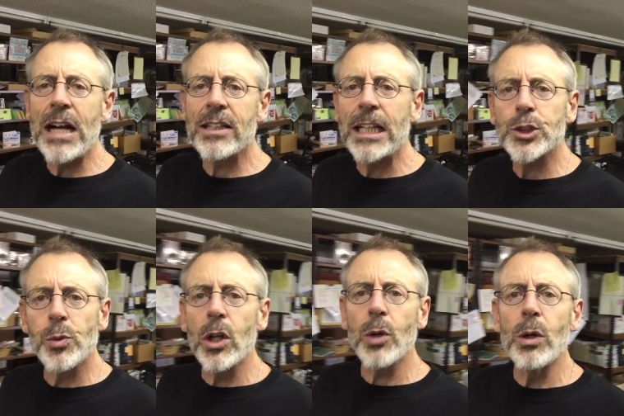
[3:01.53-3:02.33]
that's
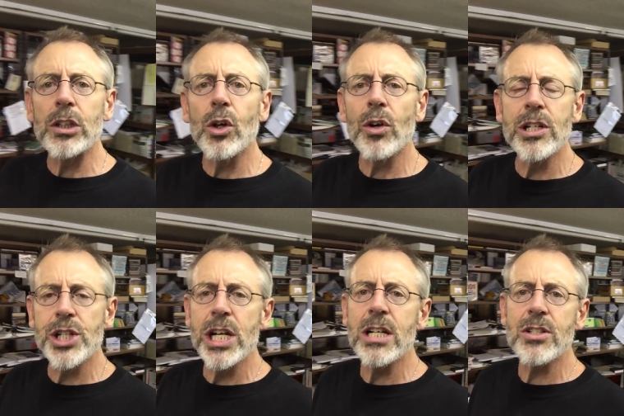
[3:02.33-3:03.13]
really what courage
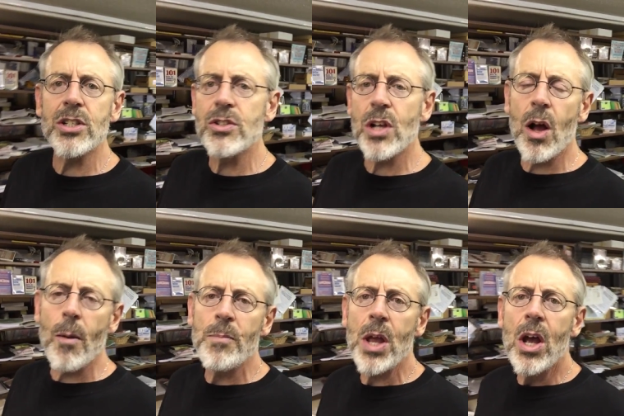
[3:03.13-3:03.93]
is
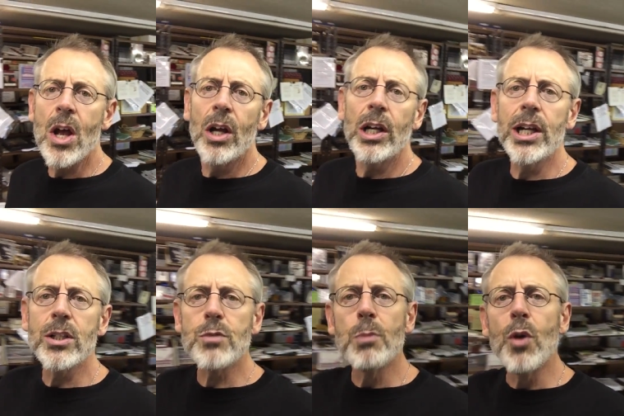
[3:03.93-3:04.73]

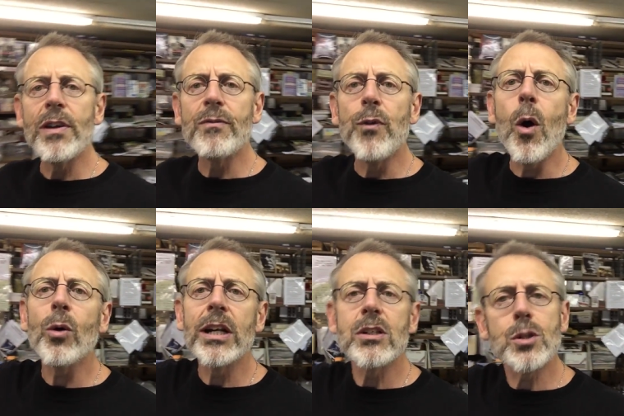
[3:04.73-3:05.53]
moving
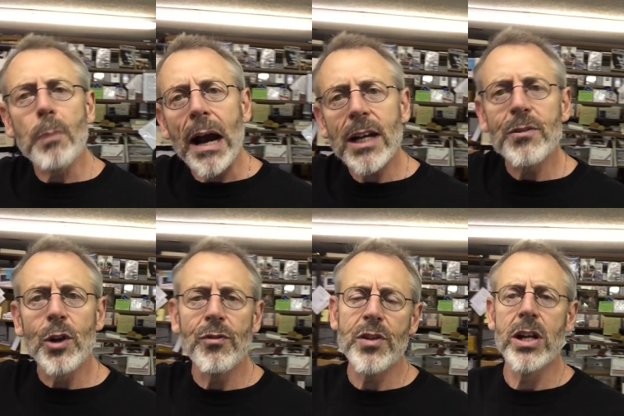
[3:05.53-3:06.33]
forward in spite of
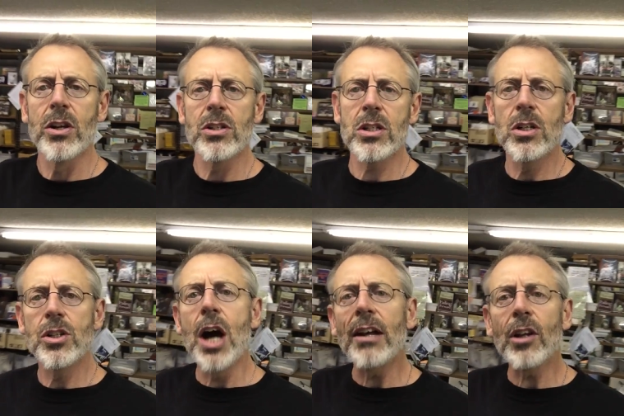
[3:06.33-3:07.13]
your fears,
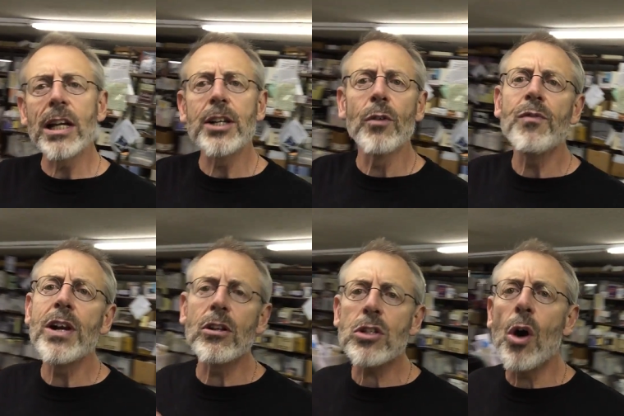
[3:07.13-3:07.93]
not letting your
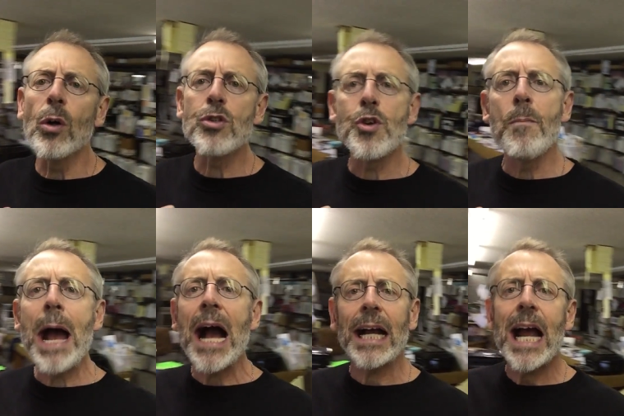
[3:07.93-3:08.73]
fears hold you
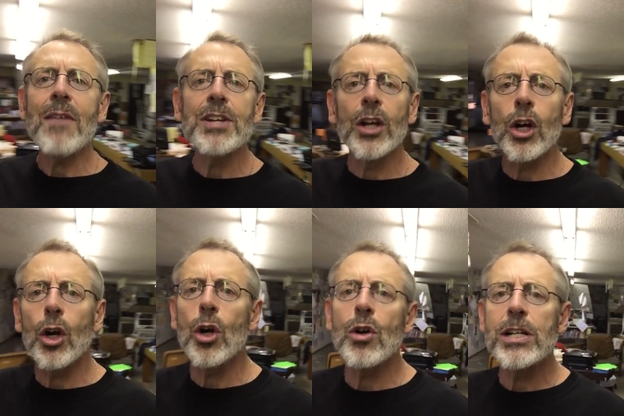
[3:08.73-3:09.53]
back, having the
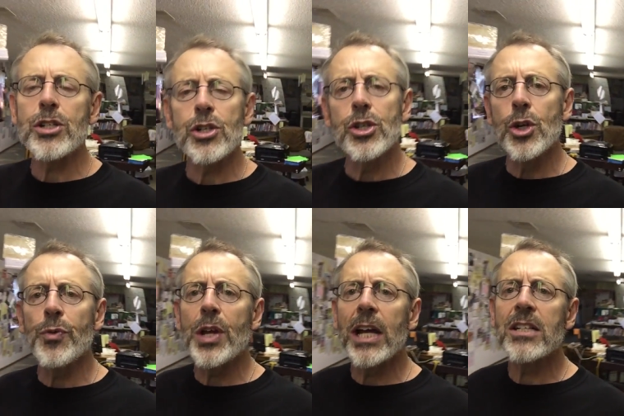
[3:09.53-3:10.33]
courage to do
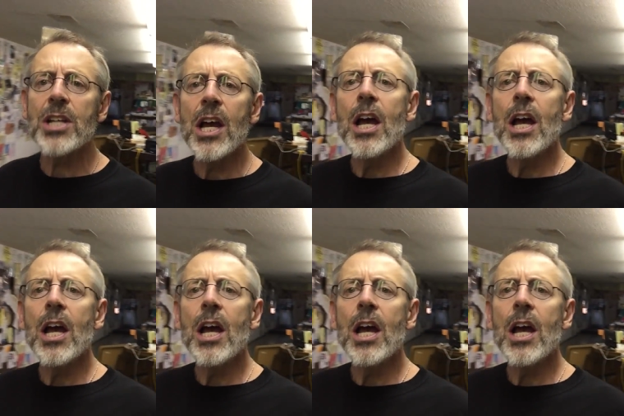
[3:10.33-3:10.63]
things,